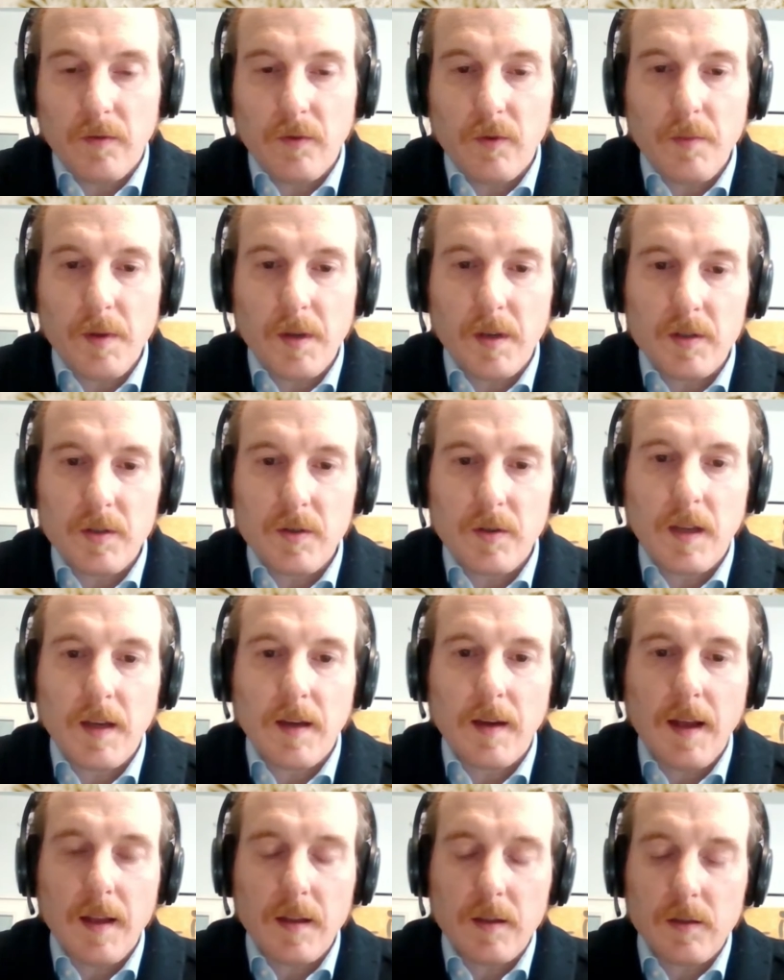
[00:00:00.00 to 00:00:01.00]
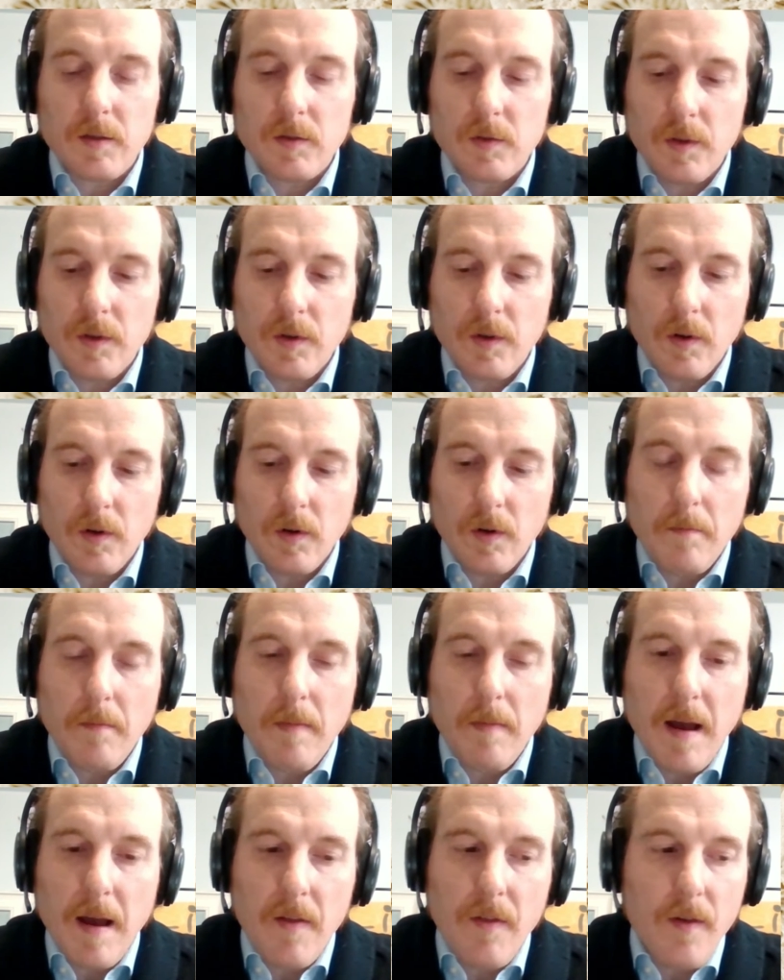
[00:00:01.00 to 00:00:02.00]
of view, because you can get to know
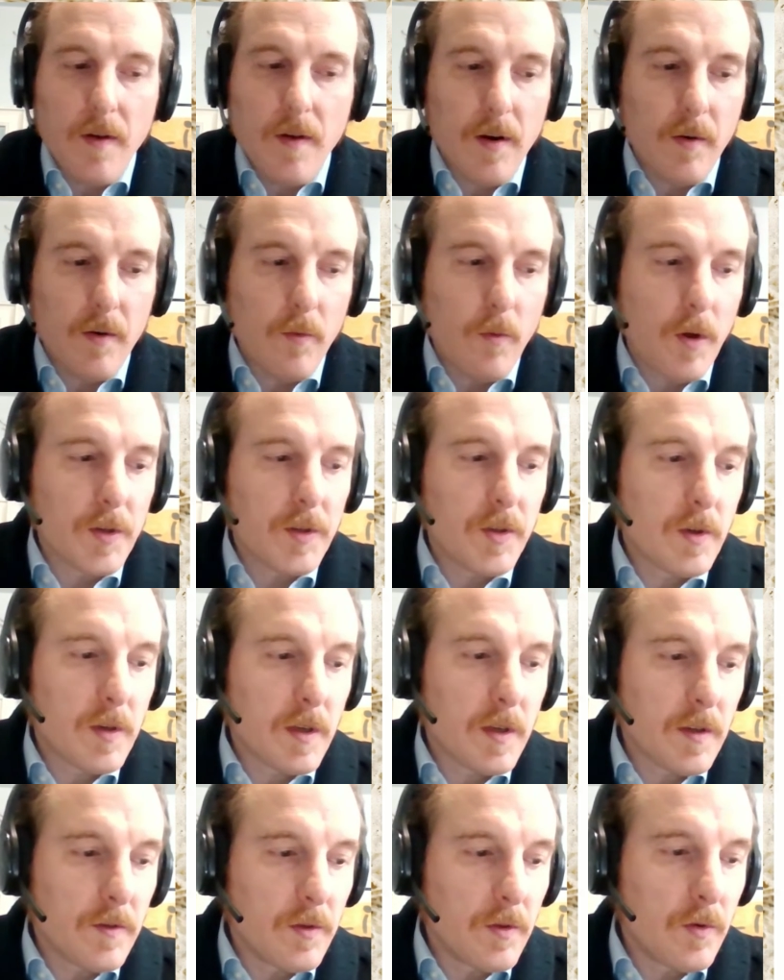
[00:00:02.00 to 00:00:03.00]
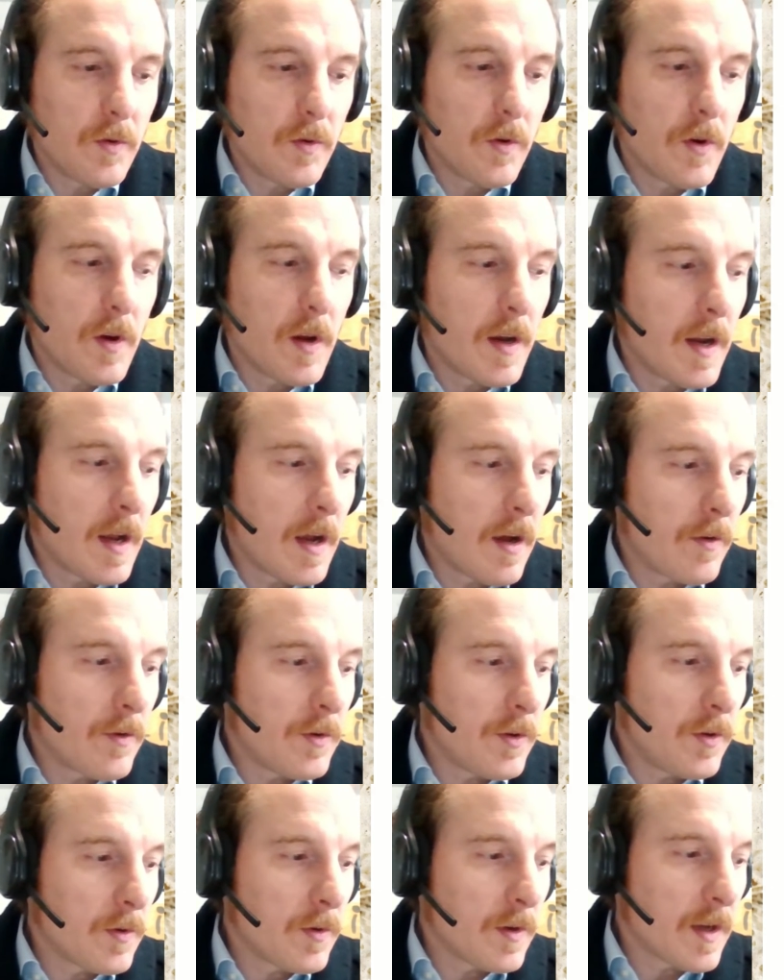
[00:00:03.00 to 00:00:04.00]
better what you can do and how
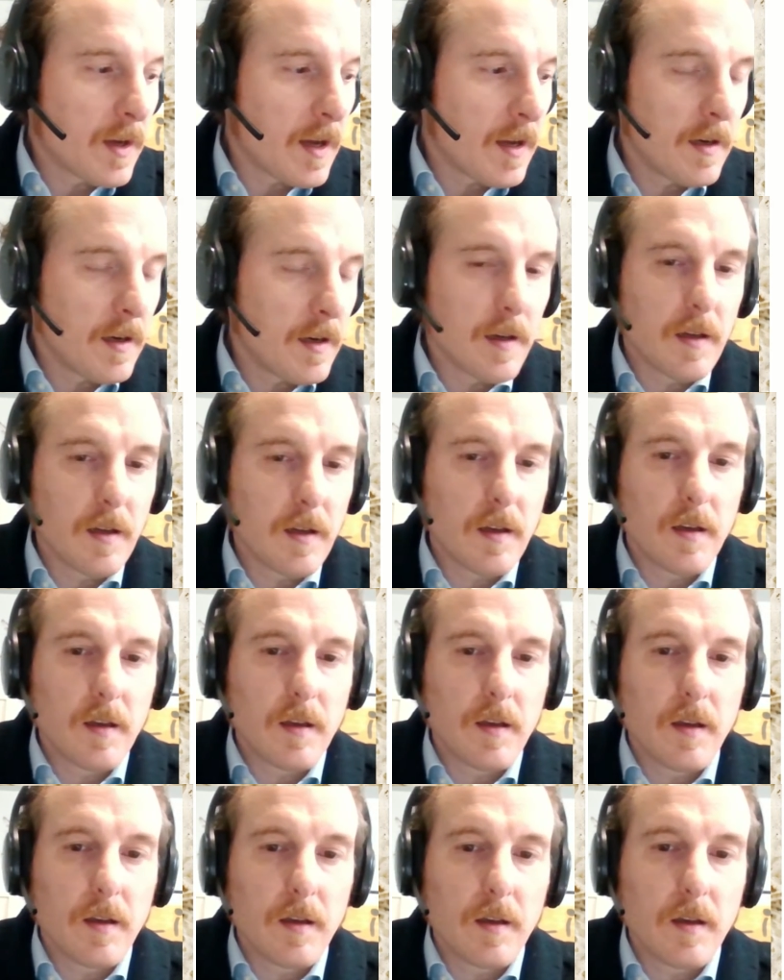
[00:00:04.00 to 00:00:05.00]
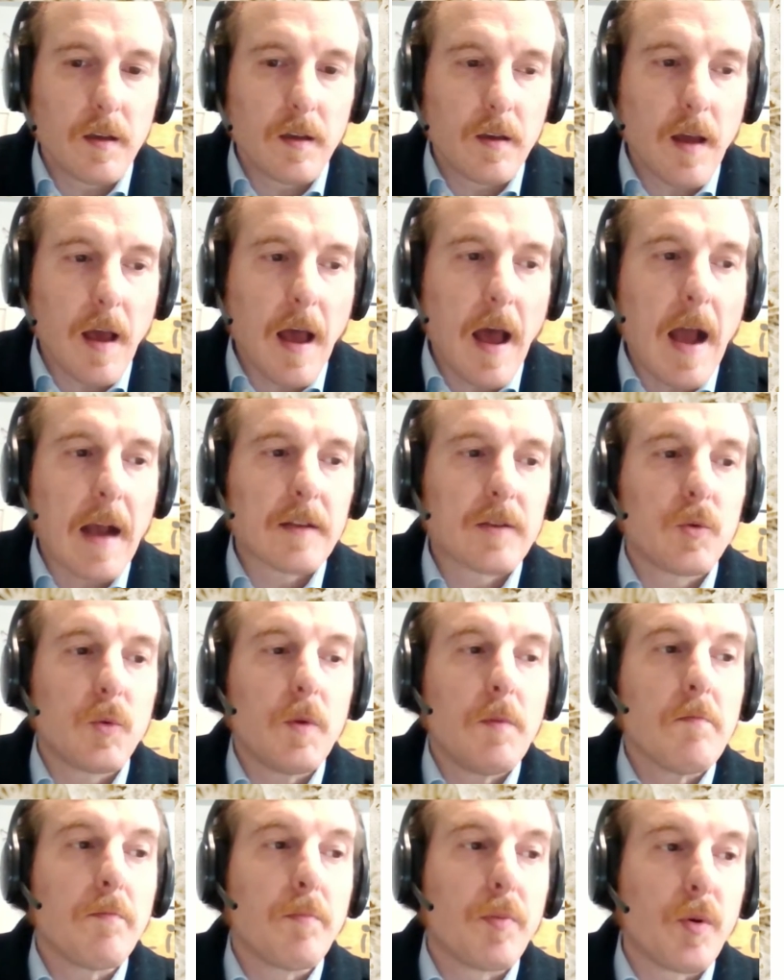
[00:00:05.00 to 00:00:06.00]
you can act
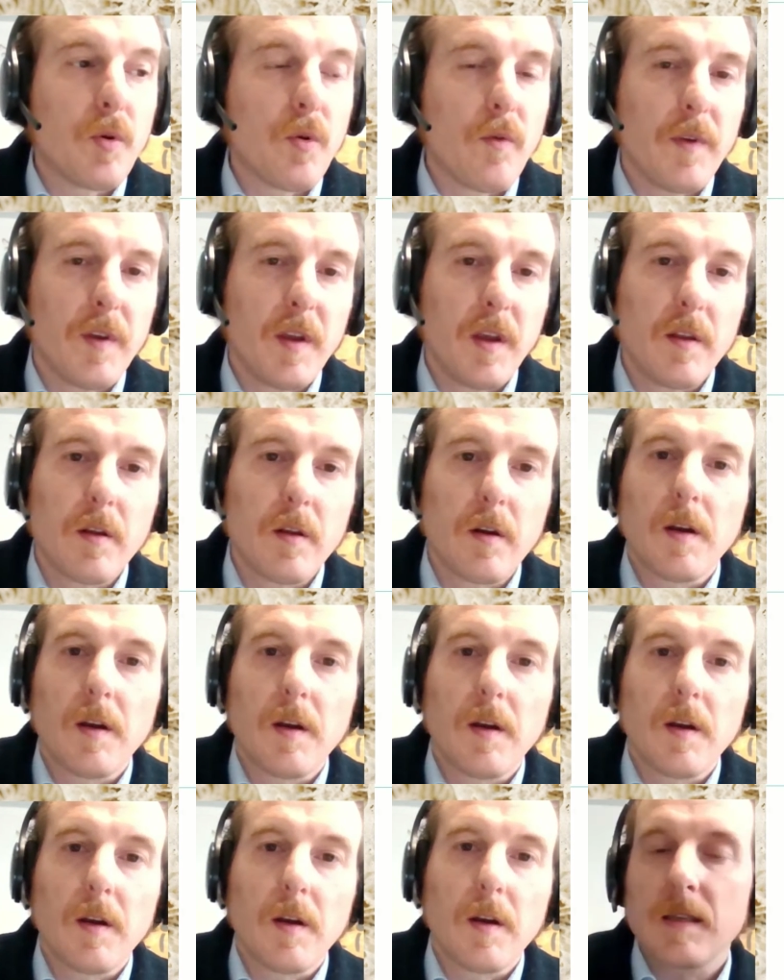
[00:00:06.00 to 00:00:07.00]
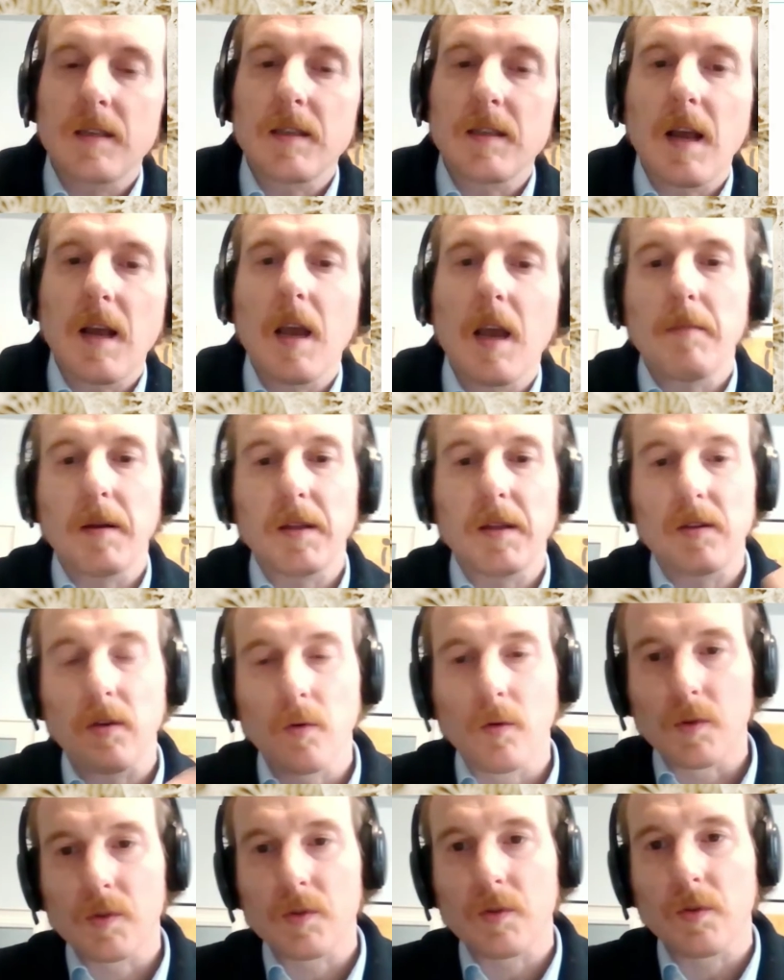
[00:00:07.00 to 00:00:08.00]
to improve either the next design, but
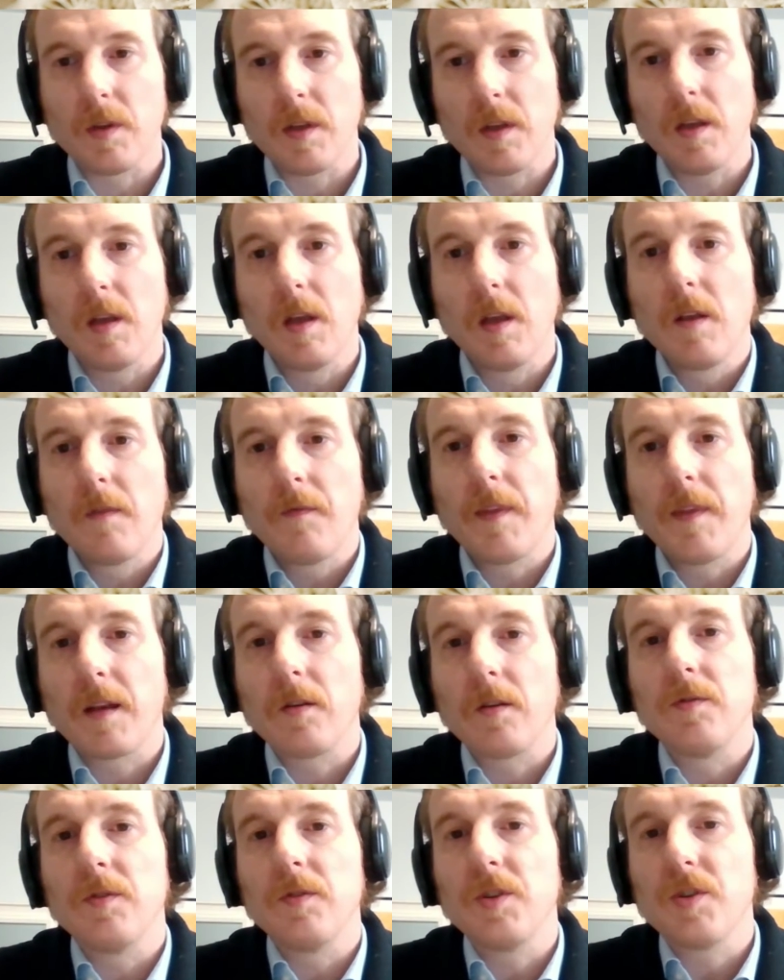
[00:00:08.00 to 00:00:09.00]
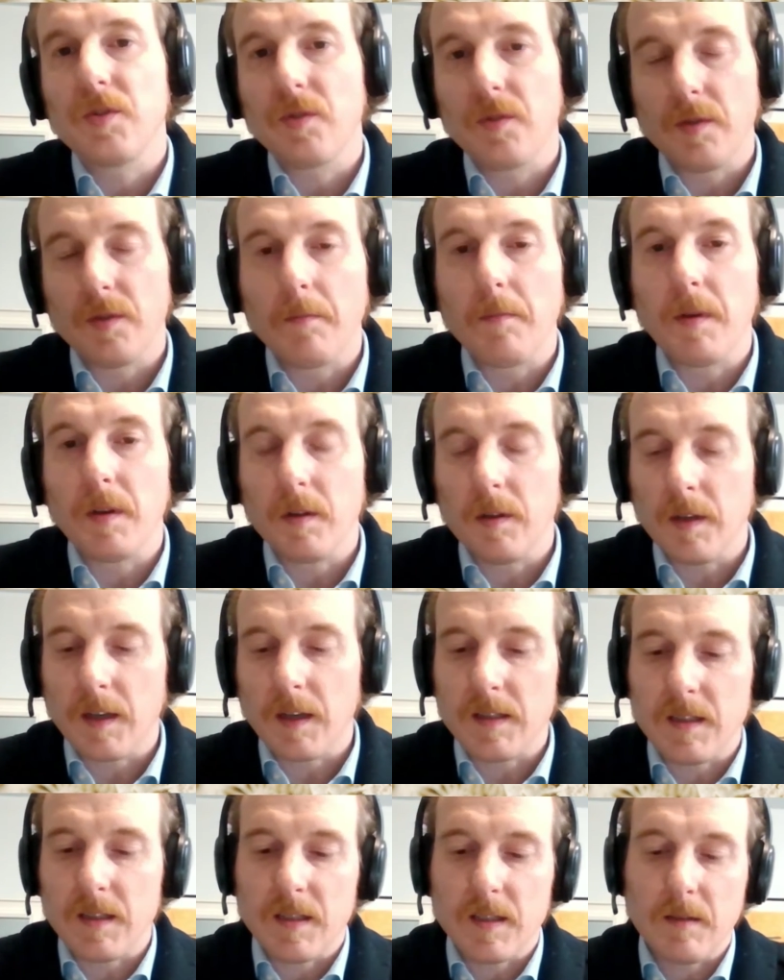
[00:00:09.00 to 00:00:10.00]
also the condition in a building, an
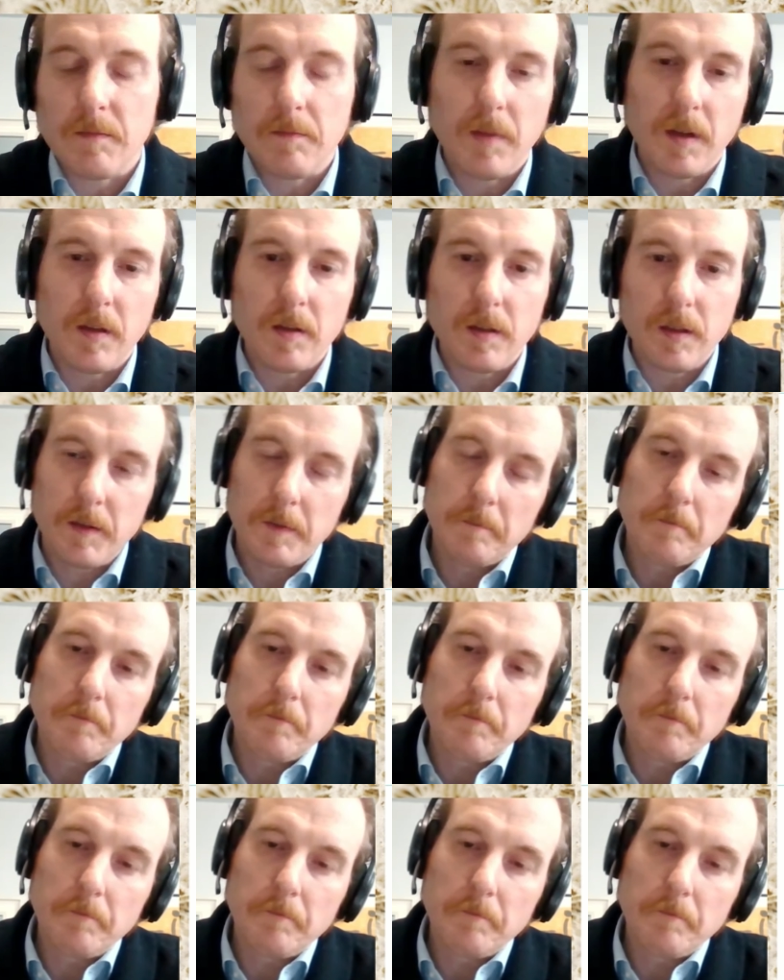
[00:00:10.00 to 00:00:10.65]
existing building.